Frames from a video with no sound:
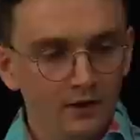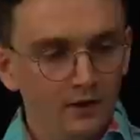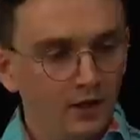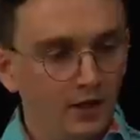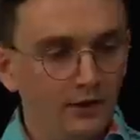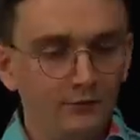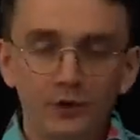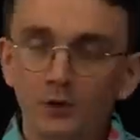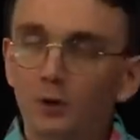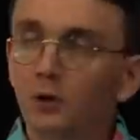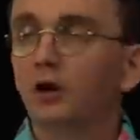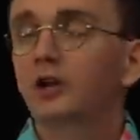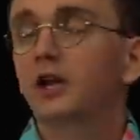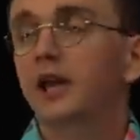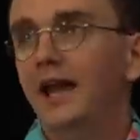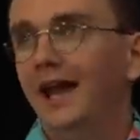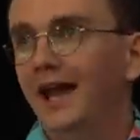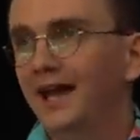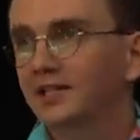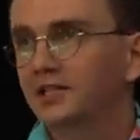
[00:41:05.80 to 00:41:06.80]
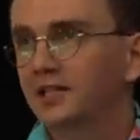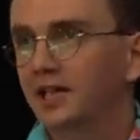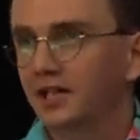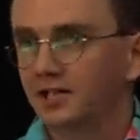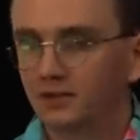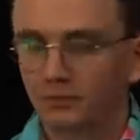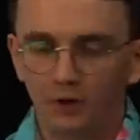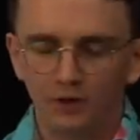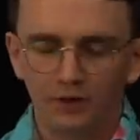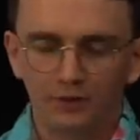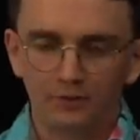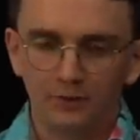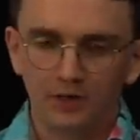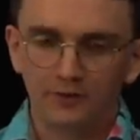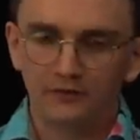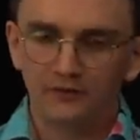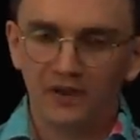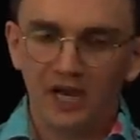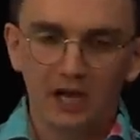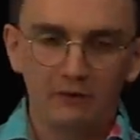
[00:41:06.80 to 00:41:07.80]
If you look at SS
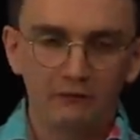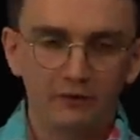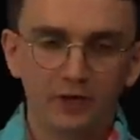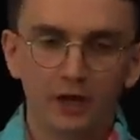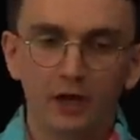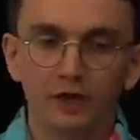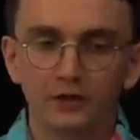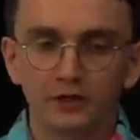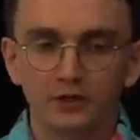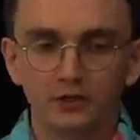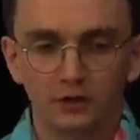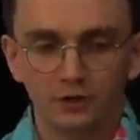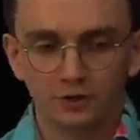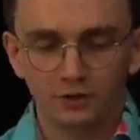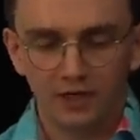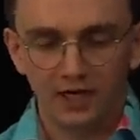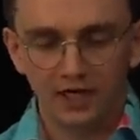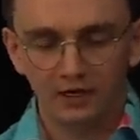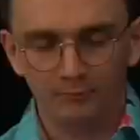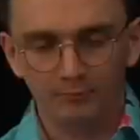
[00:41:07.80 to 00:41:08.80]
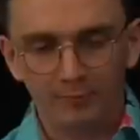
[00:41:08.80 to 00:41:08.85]
135 and other doctrinal